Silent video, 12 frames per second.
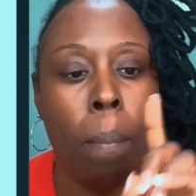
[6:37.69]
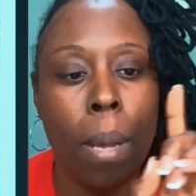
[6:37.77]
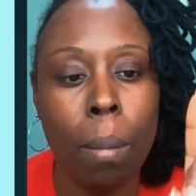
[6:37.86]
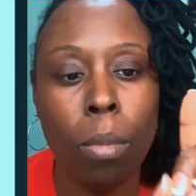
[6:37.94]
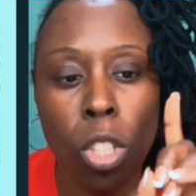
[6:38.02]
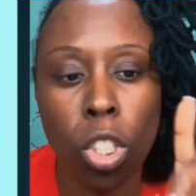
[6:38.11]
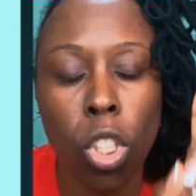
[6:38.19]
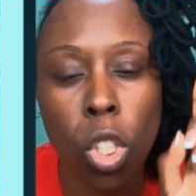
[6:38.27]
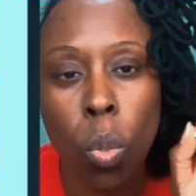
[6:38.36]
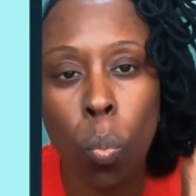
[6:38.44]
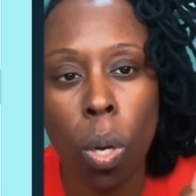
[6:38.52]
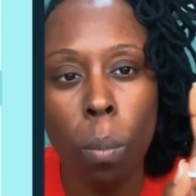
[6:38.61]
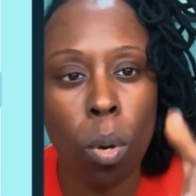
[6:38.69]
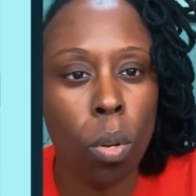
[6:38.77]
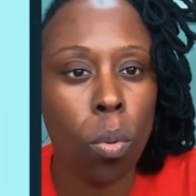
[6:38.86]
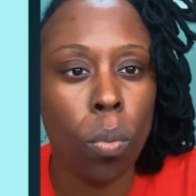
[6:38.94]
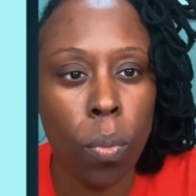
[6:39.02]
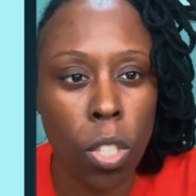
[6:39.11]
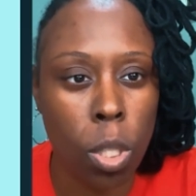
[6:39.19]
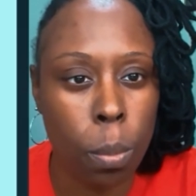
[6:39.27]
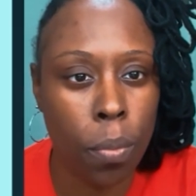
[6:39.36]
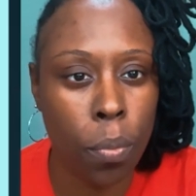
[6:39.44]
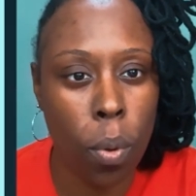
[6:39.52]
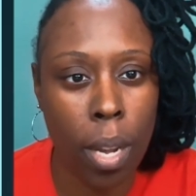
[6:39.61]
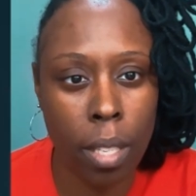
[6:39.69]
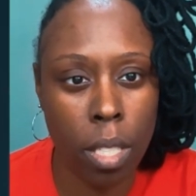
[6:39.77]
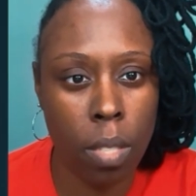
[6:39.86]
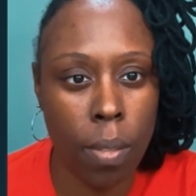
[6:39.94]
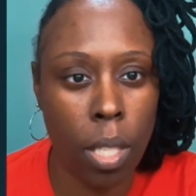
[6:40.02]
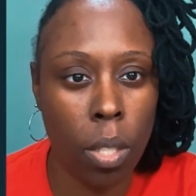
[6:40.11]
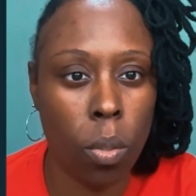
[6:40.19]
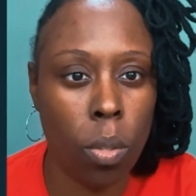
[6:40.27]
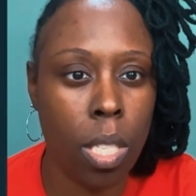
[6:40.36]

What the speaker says: But I'm going to show you one more cool feature before I end this video.